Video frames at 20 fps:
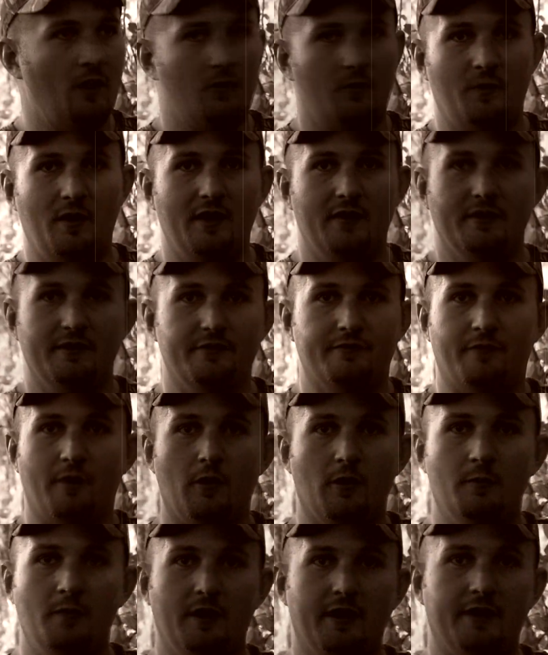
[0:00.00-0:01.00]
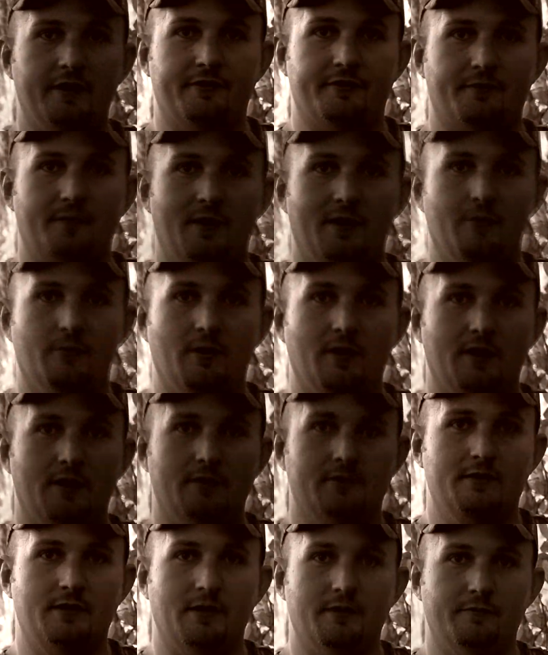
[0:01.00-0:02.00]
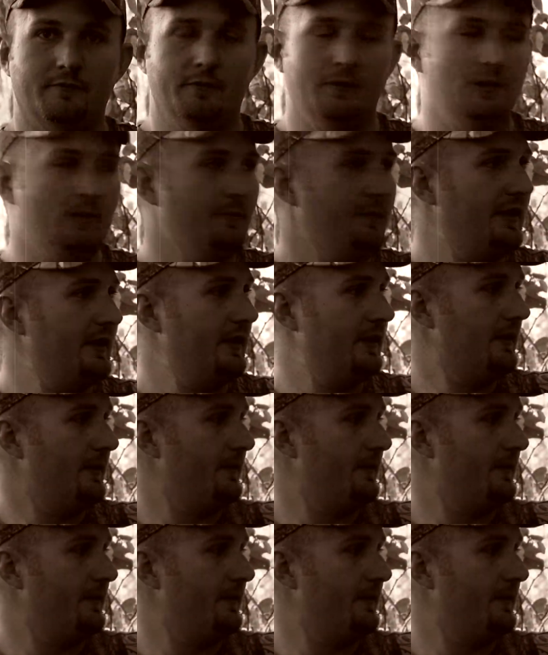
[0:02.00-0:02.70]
around these farmlands around where I come from, and